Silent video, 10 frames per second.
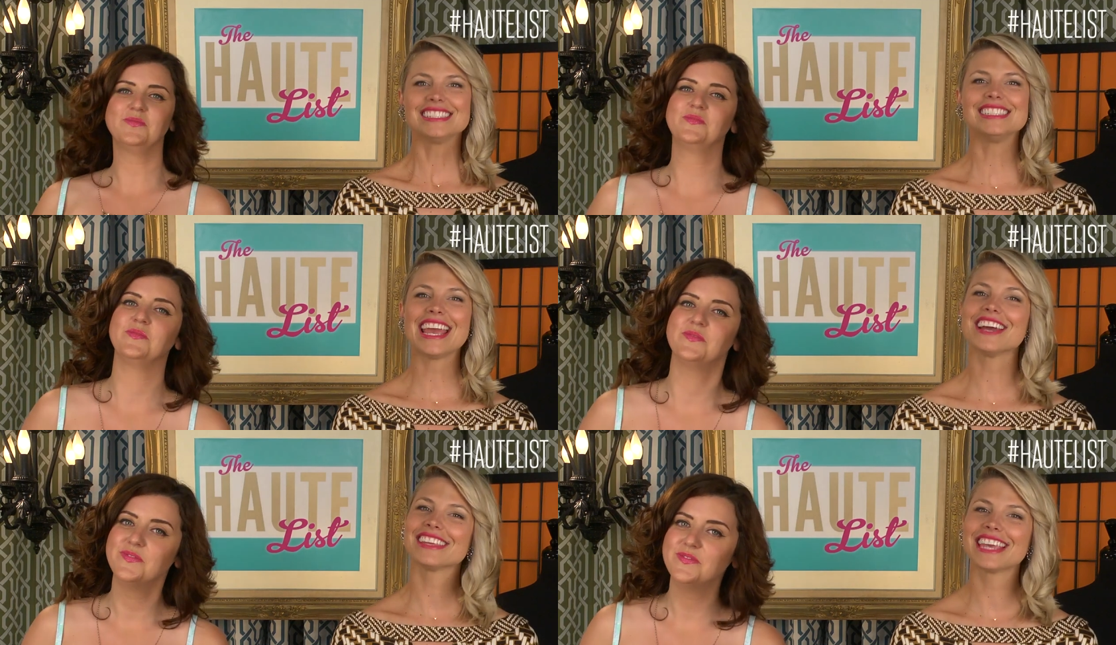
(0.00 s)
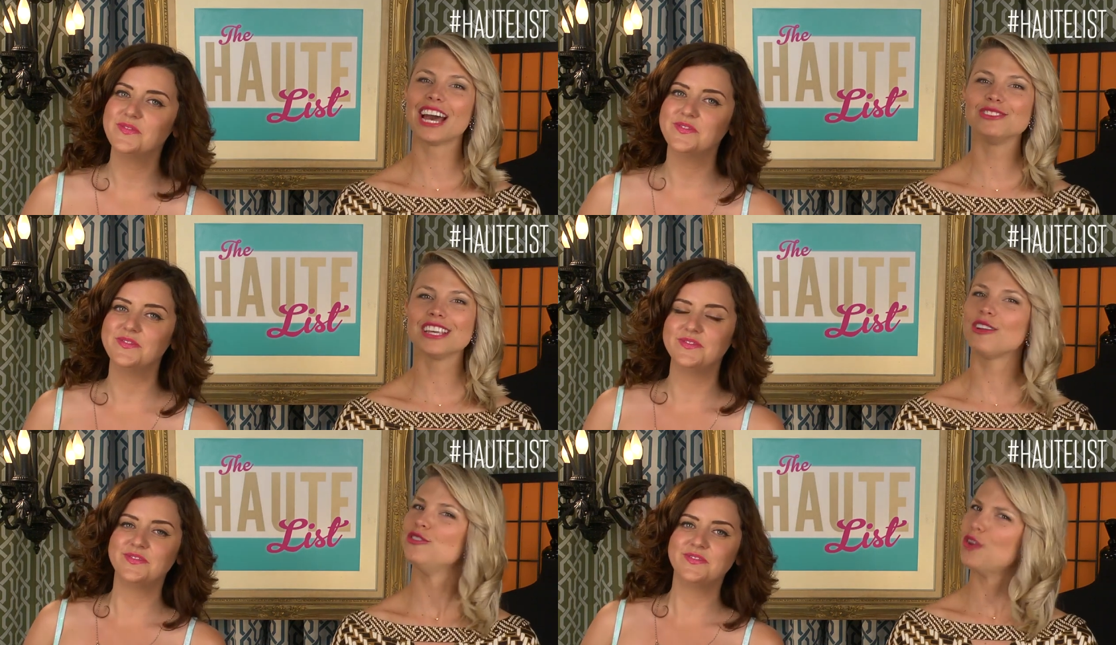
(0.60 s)
Speaker 1: Today on the
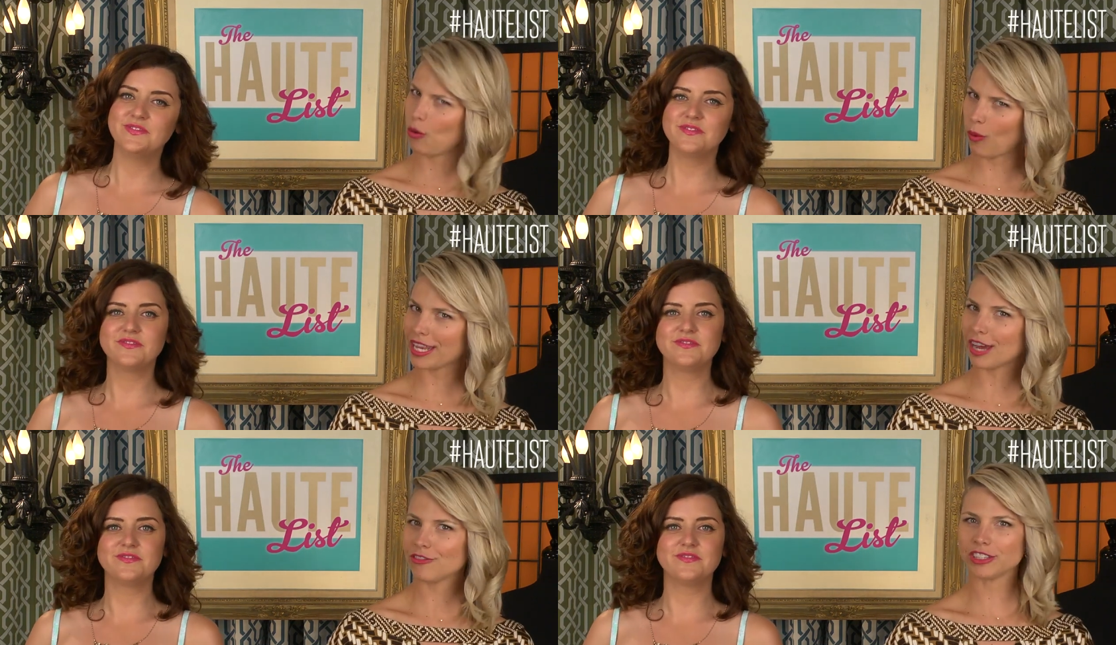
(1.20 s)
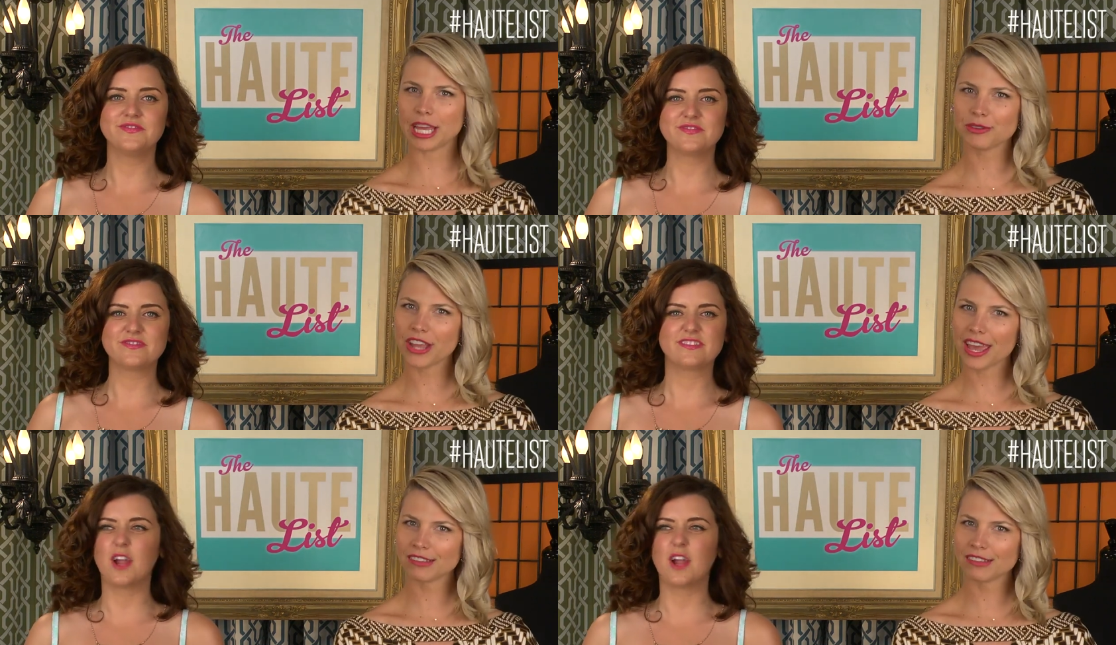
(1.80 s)
countdown, no white after Labor Day.